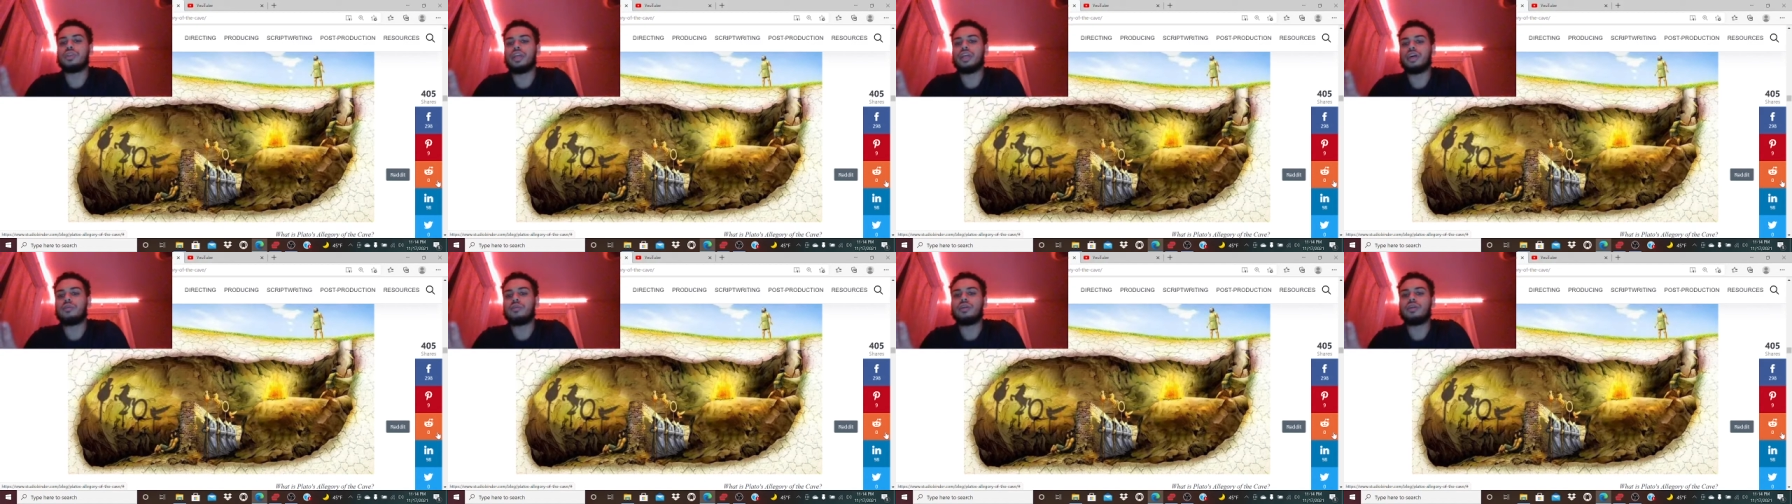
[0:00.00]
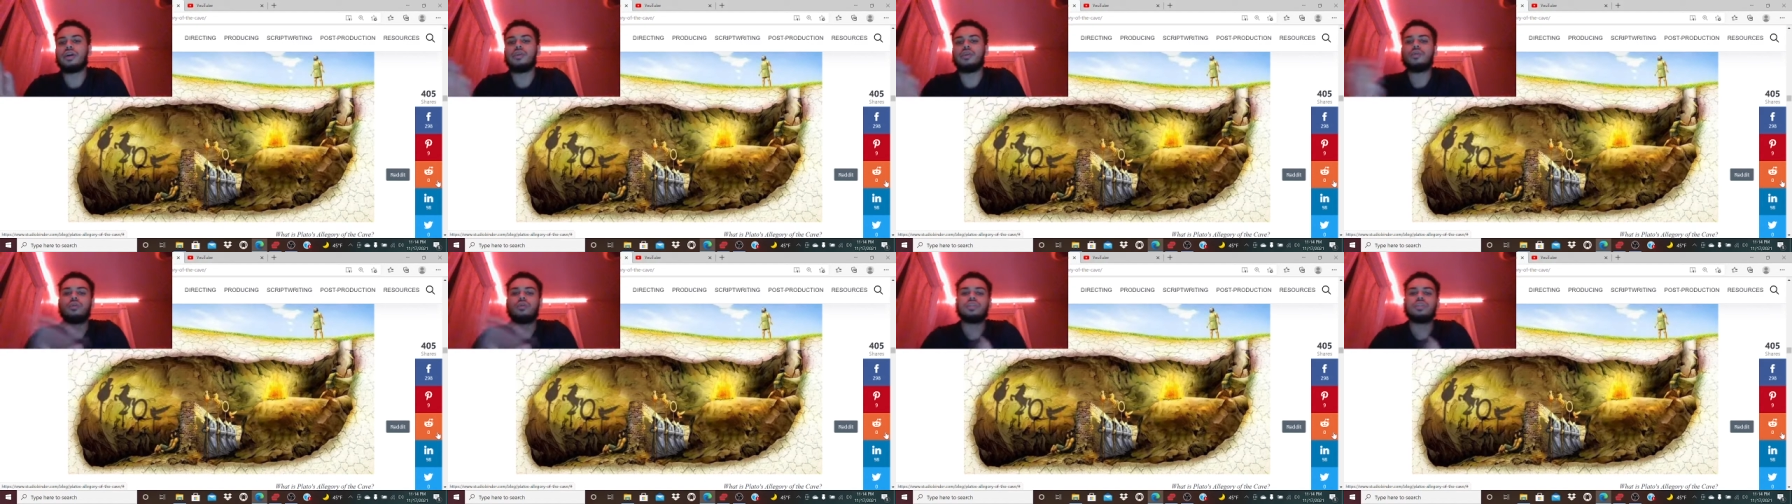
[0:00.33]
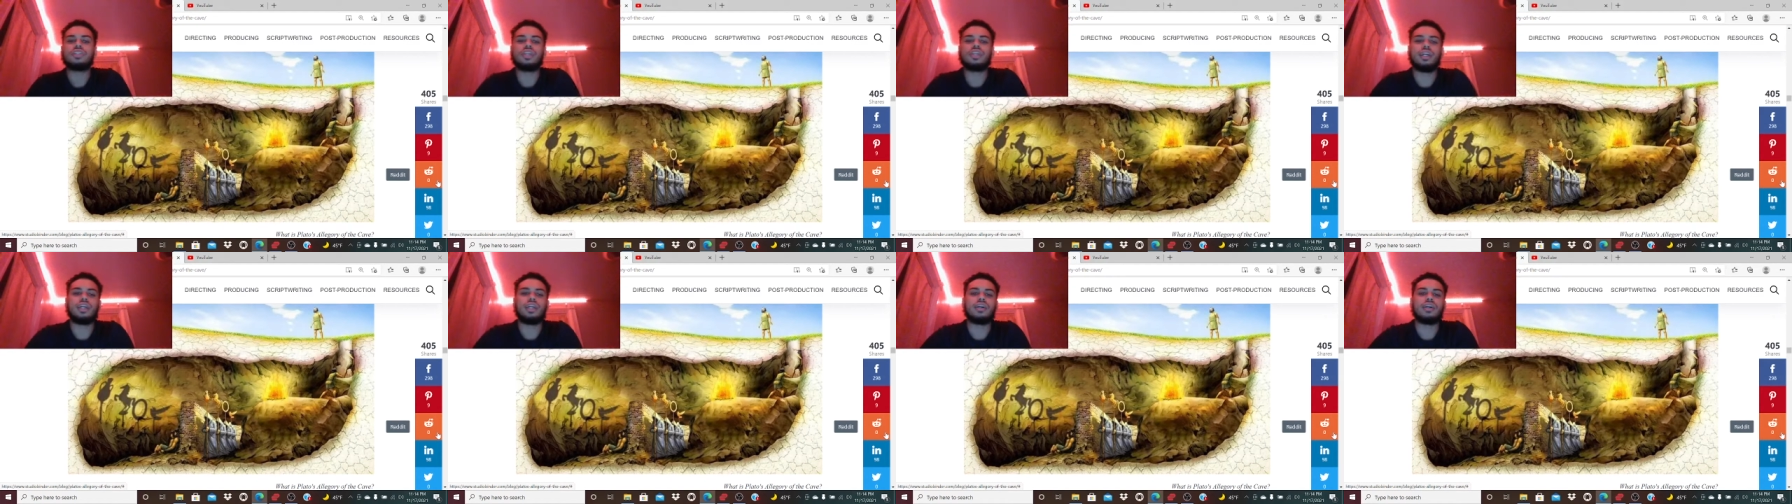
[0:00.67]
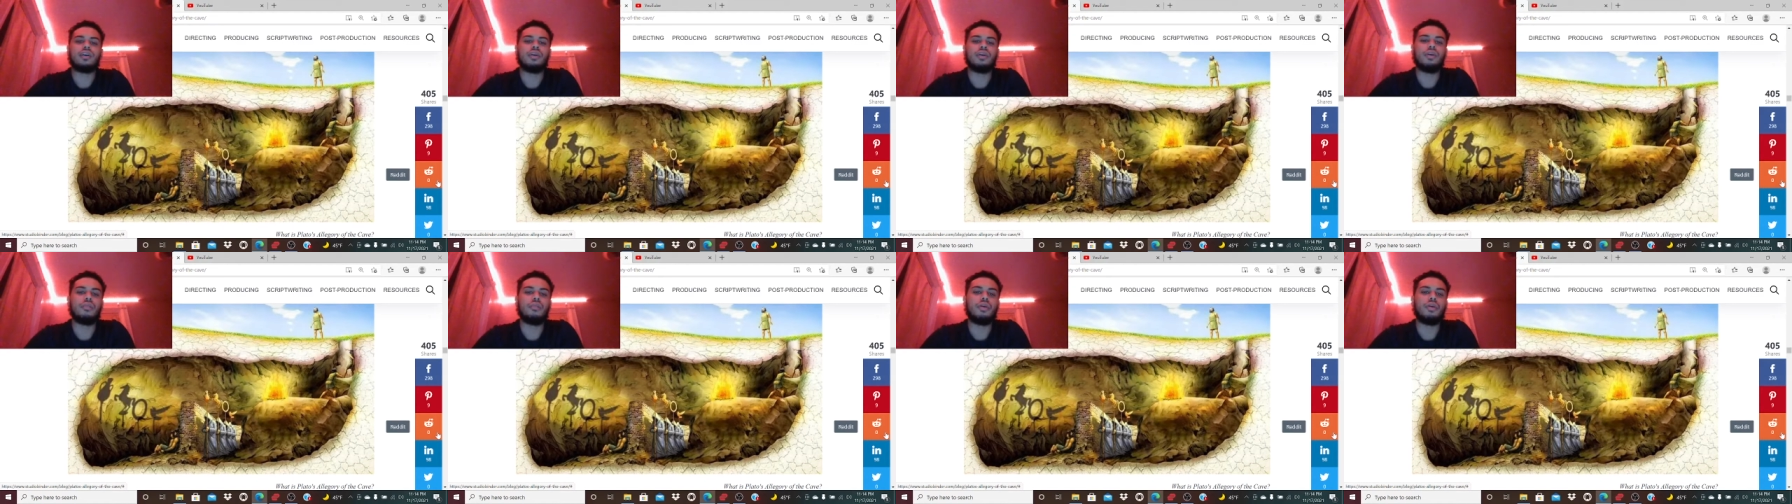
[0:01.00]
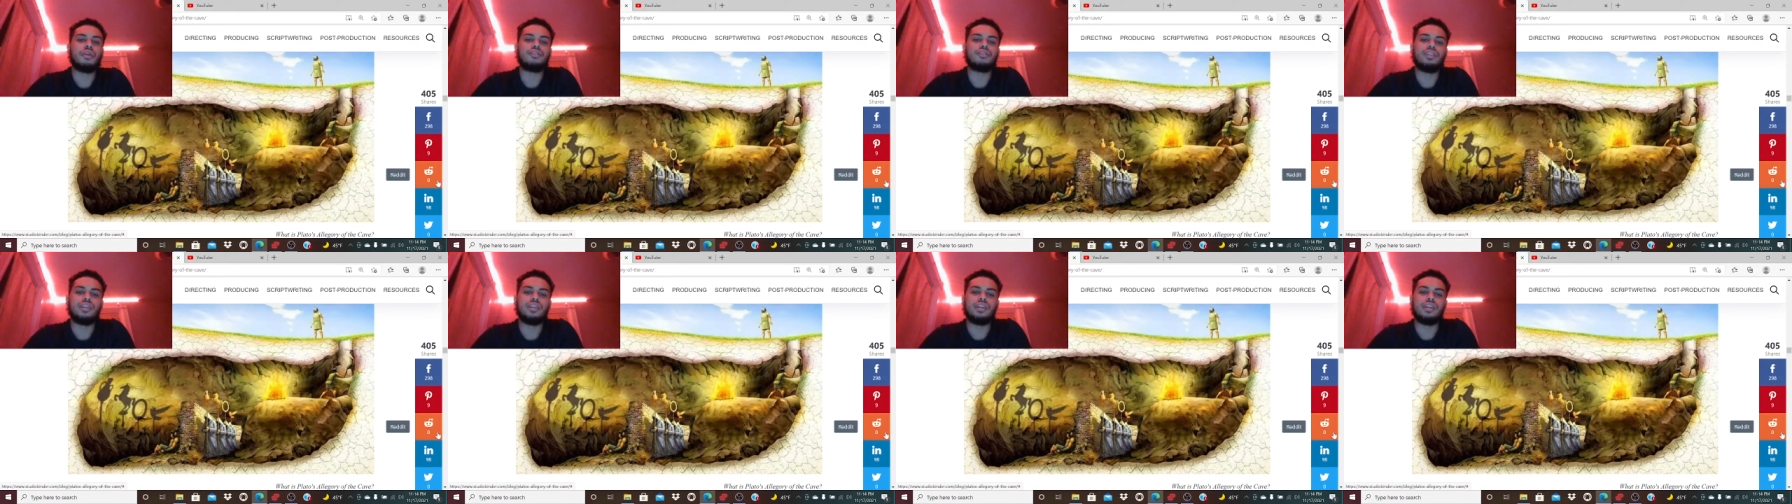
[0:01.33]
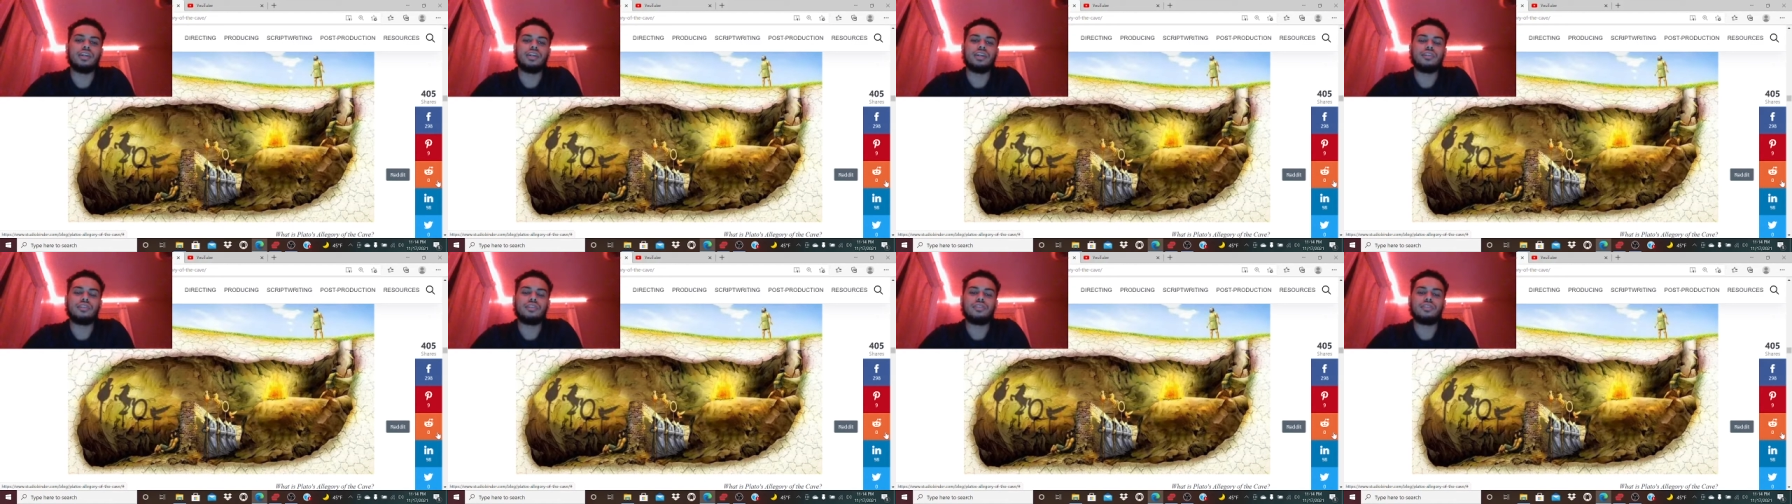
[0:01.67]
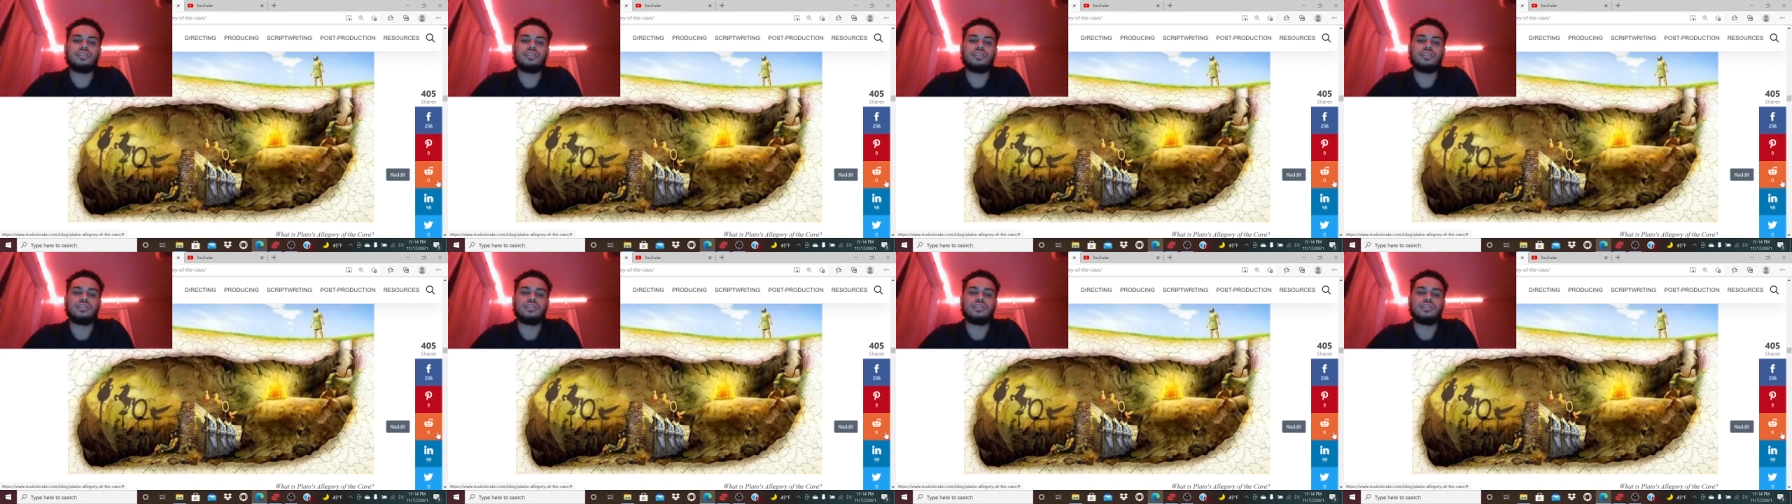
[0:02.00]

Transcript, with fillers: that man standing above the cave.